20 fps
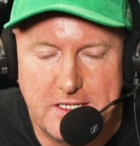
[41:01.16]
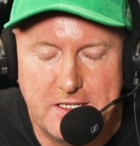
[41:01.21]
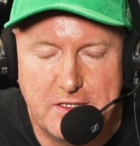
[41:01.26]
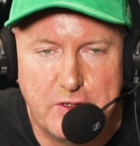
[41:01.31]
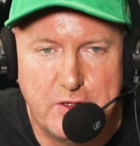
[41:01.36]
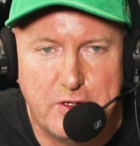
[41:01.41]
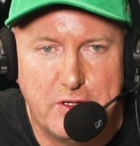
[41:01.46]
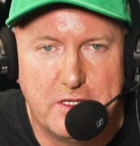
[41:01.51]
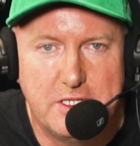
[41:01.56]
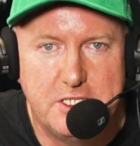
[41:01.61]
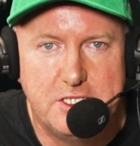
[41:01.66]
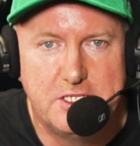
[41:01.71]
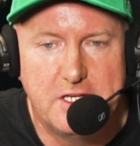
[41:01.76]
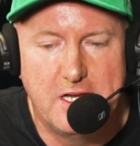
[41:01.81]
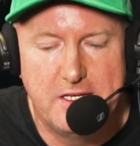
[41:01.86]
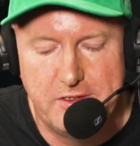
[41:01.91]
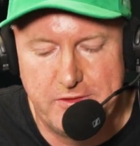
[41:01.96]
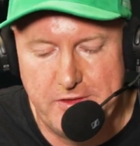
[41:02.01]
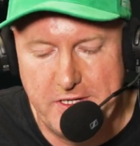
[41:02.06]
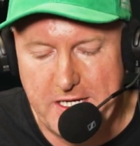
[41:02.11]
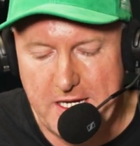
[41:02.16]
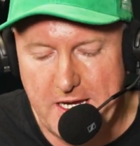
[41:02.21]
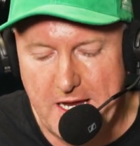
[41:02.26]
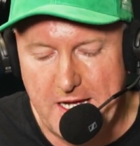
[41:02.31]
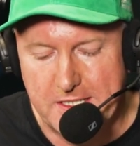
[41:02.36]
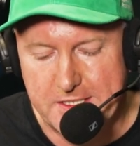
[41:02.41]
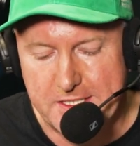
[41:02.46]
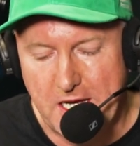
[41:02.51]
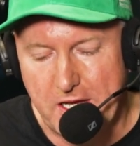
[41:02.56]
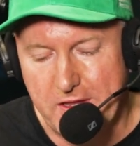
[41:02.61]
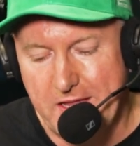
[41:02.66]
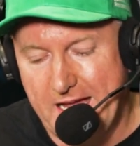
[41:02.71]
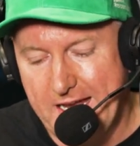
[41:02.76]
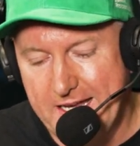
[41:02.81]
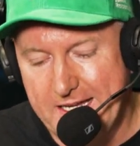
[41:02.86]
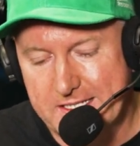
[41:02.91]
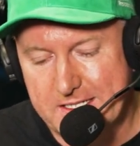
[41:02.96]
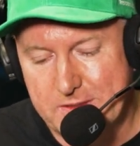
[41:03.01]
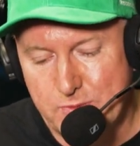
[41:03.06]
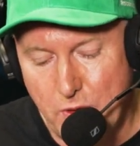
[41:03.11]
in early January, Kiaarn. So
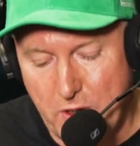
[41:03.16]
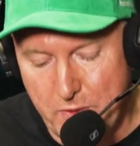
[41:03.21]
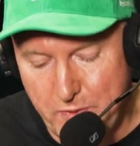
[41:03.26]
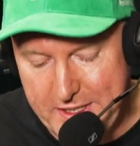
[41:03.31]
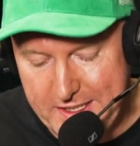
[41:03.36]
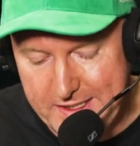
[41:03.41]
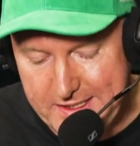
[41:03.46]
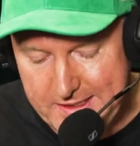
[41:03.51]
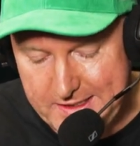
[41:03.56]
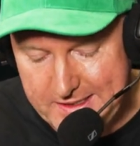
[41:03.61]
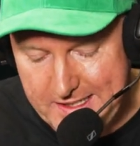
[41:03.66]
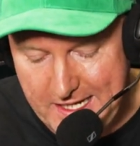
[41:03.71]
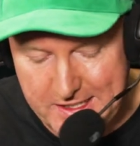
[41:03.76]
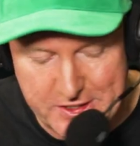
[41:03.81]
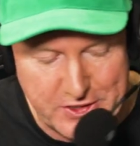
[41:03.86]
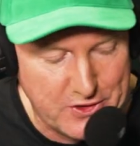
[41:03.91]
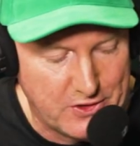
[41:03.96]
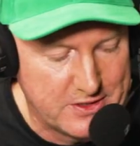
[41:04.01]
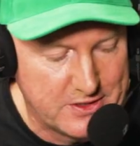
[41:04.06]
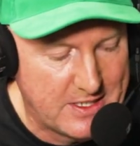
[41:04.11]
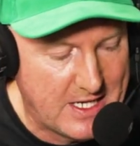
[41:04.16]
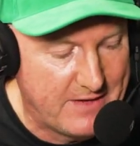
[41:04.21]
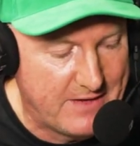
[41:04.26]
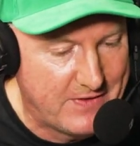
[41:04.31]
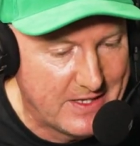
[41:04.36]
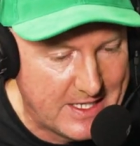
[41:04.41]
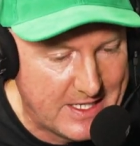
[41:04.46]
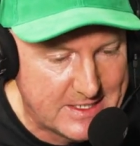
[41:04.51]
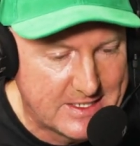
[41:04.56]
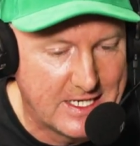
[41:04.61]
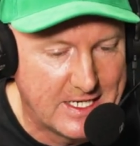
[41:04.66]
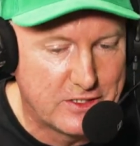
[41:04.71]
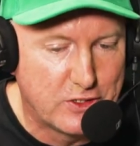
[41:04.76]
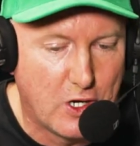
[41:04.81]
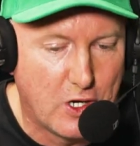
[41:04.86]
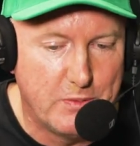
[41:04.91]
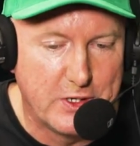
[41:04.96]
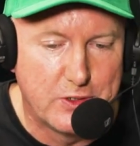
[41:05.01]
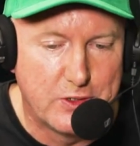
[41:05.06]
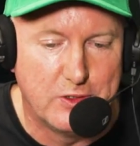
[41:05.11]
that is what we touched on today for Let's Get
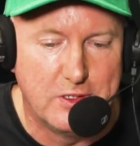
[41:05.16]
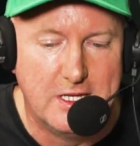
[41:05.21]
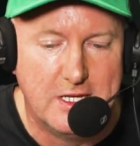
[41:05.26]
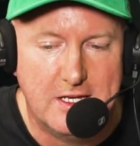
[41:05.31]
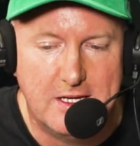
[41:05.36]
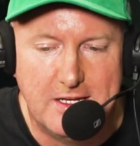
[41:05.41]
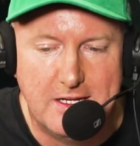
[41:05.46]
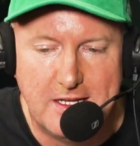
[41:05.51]
Topical.